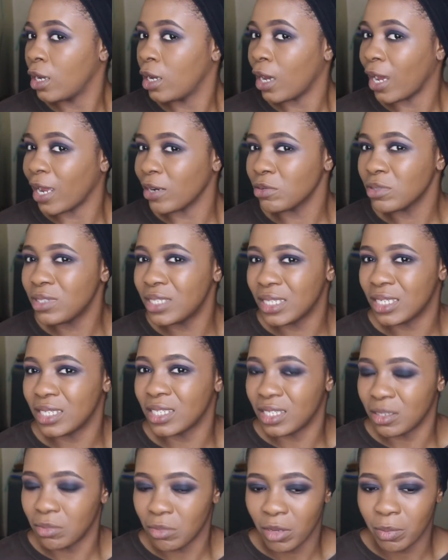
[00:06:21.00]
I don't think
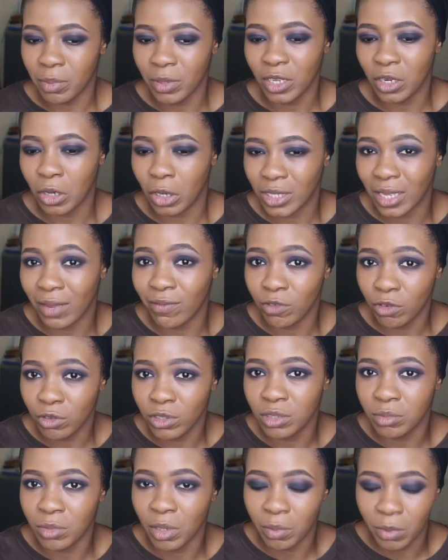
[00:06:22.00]
it's the Maybelline because I've
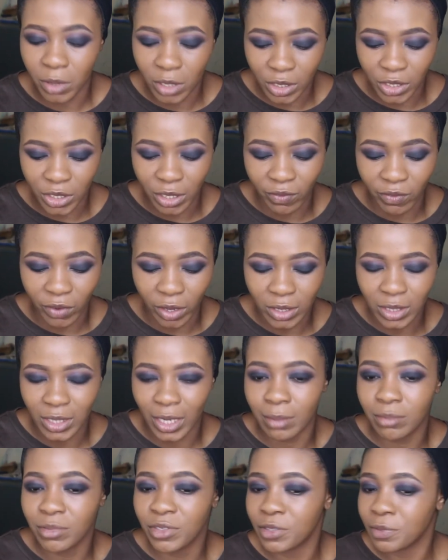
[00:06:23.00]
used the Maybelline several
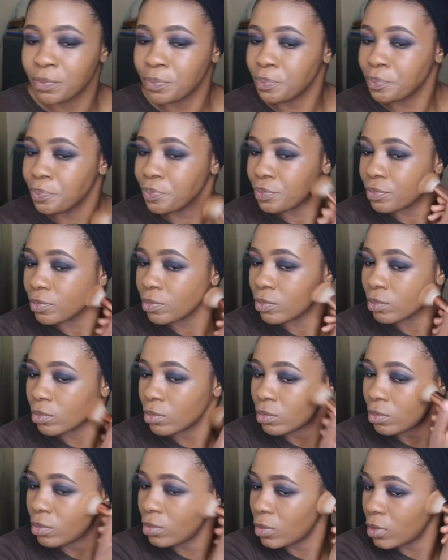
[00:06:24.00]
times,
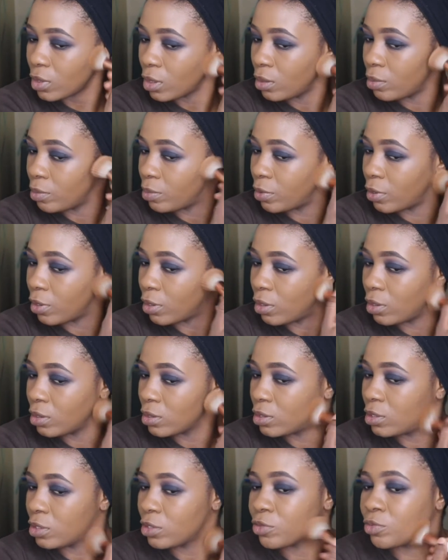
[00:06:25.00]

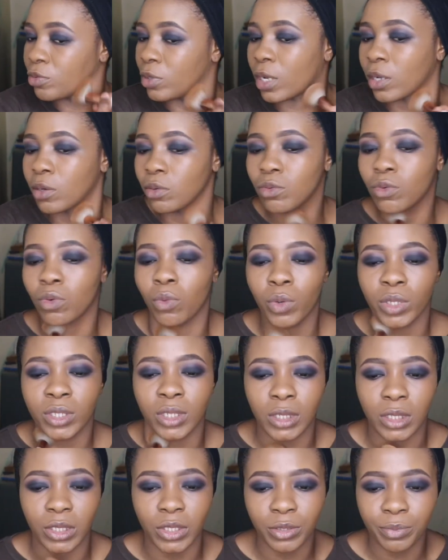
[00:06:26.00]
but this one I don't know
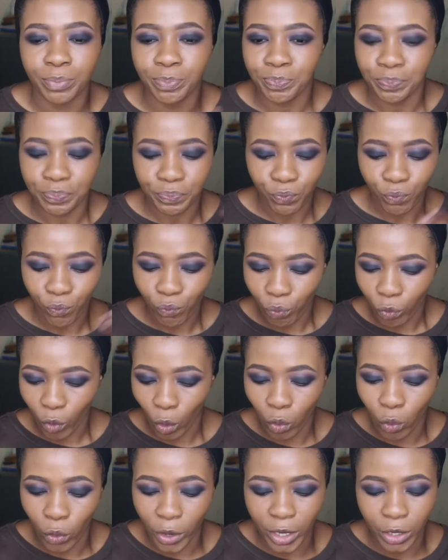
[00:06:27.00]
what is
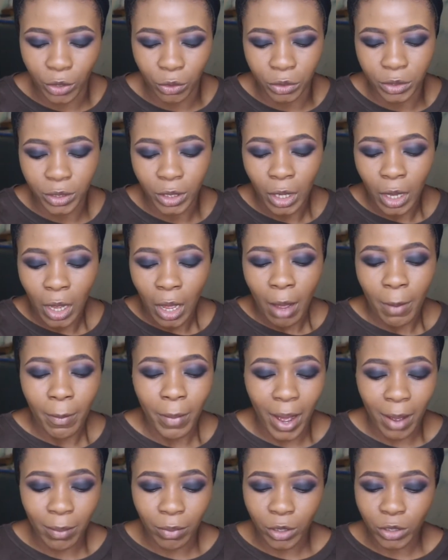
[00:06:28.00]
going on.
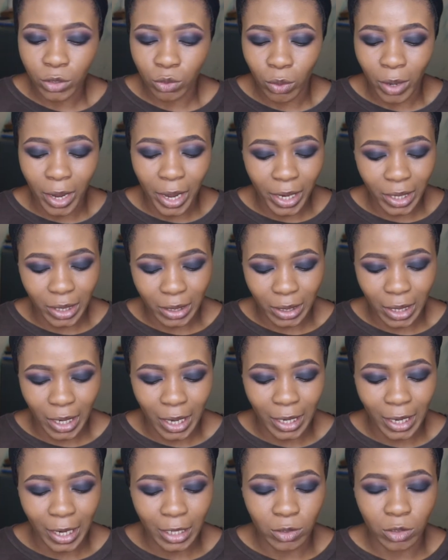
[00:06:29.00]
But I'm going to go ahead and
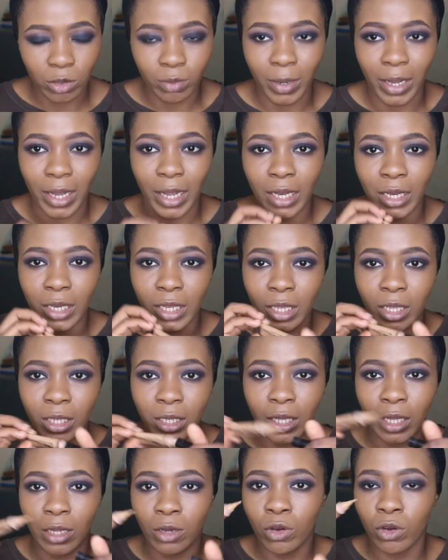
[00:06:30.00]
highlight with my LA
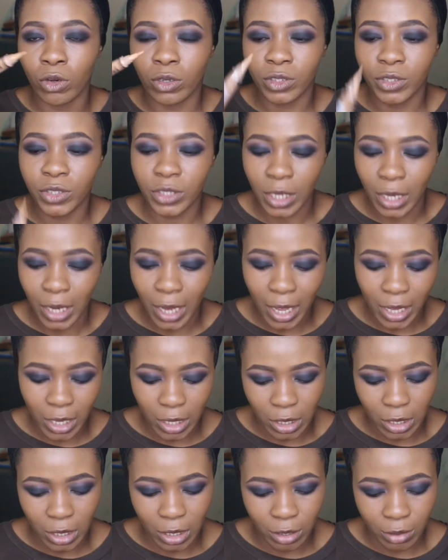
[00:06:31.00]
Girl concealer
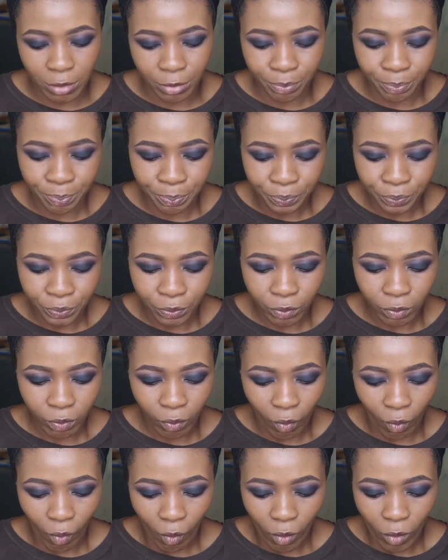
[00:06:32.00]
in
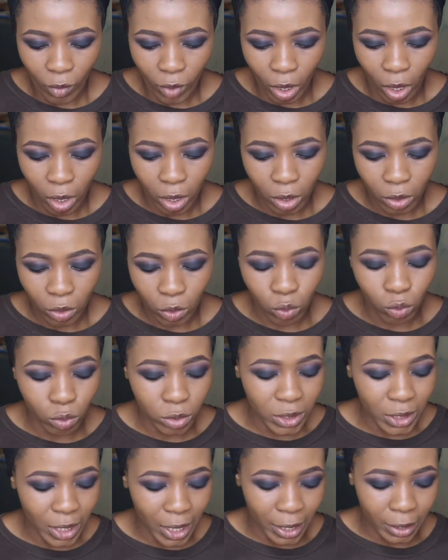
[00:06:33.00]

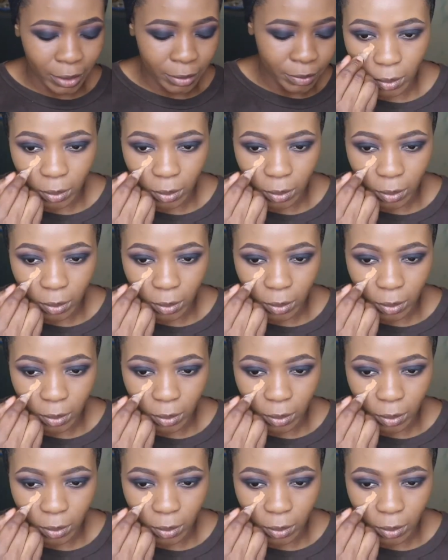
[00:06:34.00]
Cool Tan.